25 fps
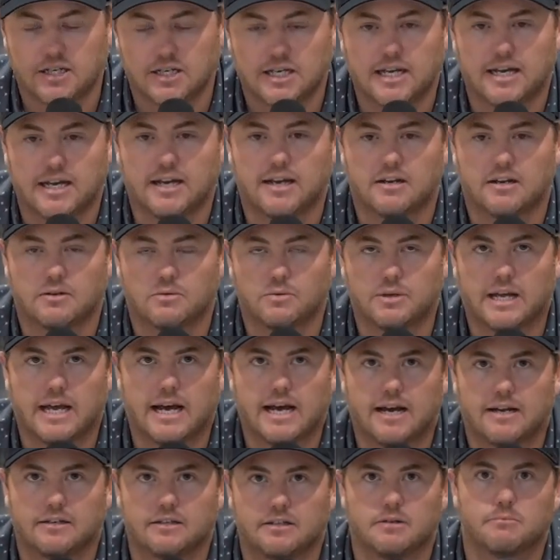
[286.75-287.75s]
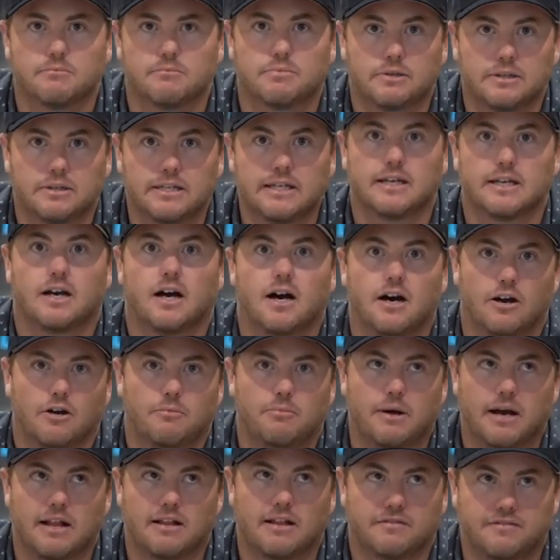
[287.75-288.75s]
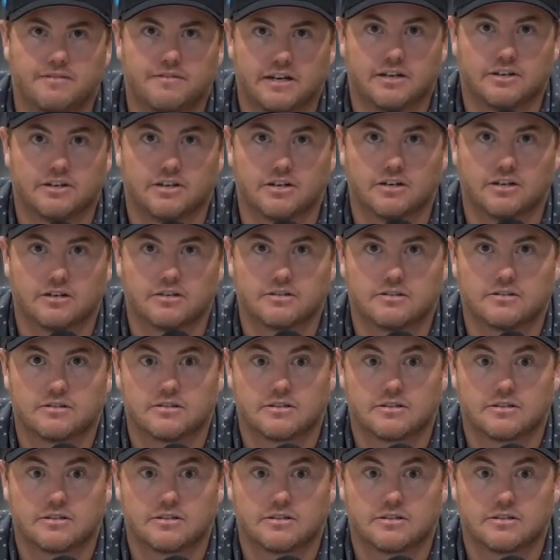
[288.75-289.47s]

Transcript: And we had complete autopilot failure,